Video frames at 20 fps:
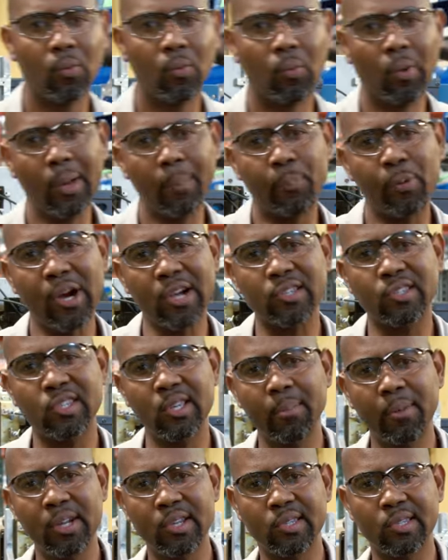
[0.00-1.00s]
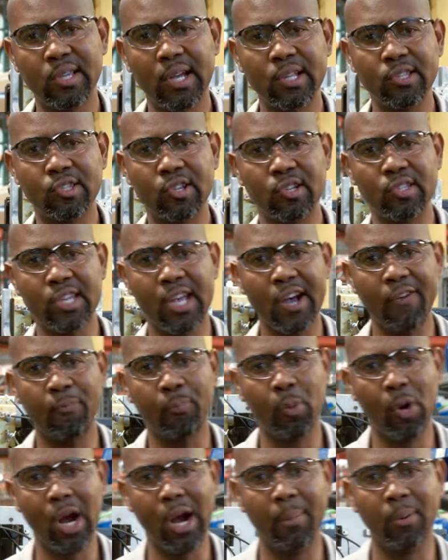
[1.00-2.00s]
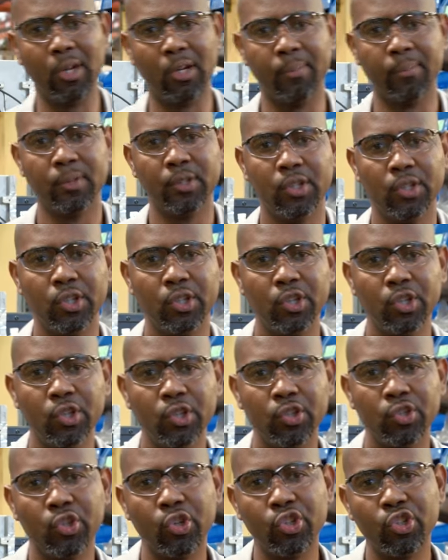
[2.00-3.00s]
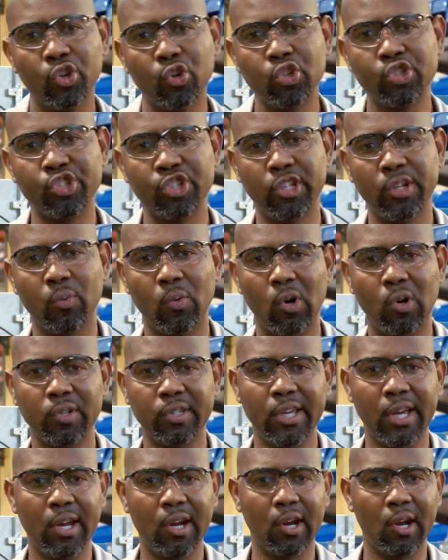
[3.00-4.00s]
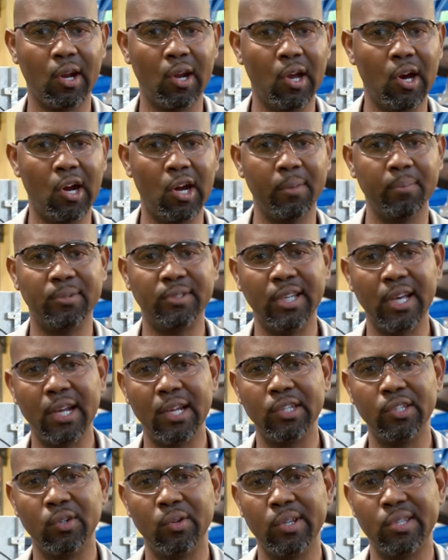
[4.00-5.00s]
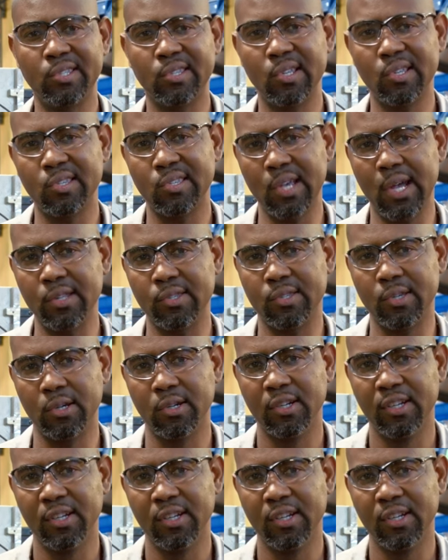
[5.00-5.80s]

When proximity sensors have problem, you usually won't get an alarm telling you it's the sensor.